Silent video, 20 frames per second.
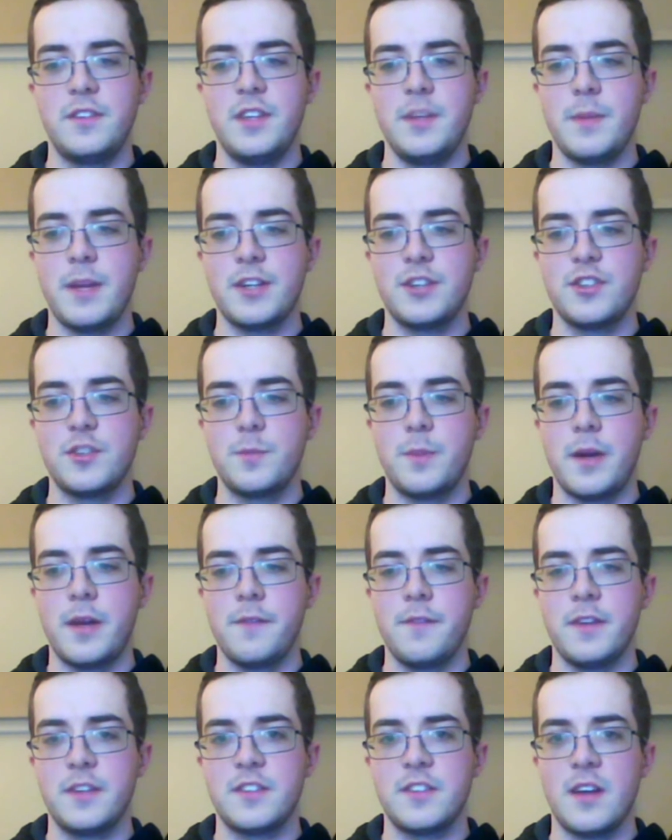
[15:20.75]
team matches
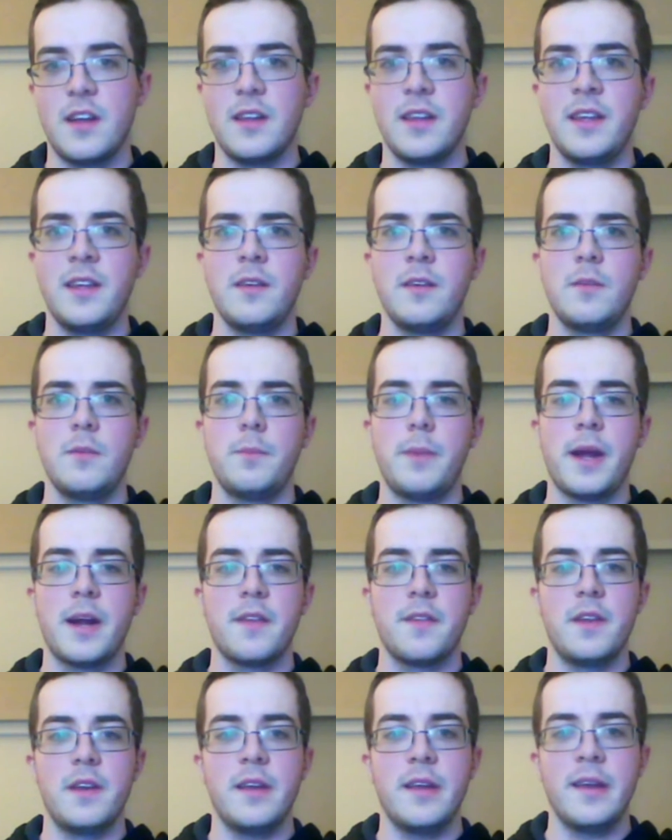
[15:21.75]
by Vetsali
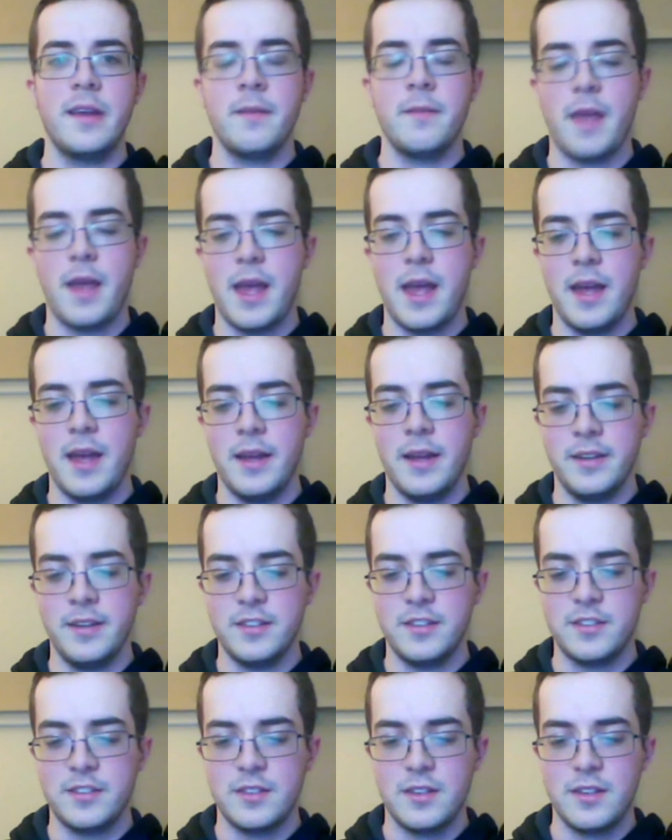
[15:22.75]
back in the day
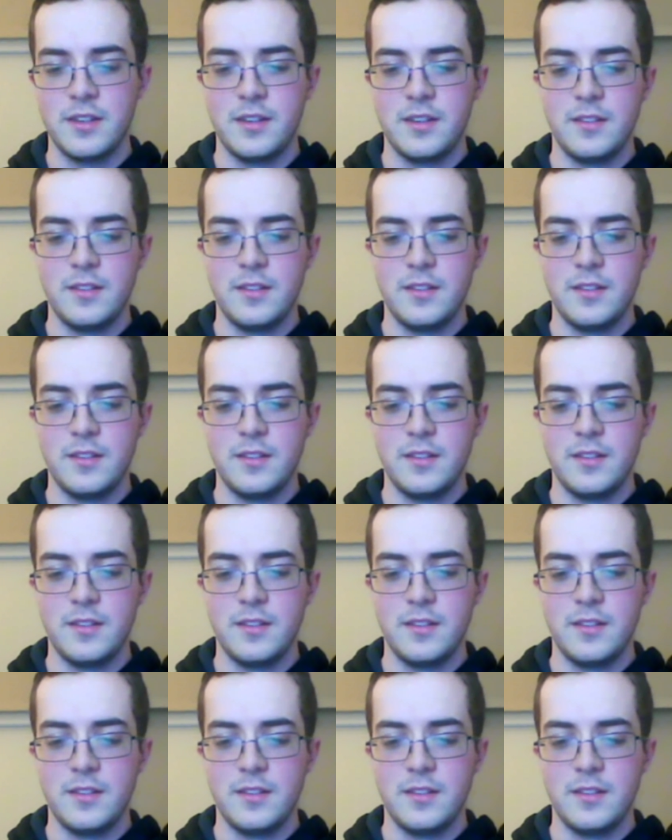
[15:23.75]
and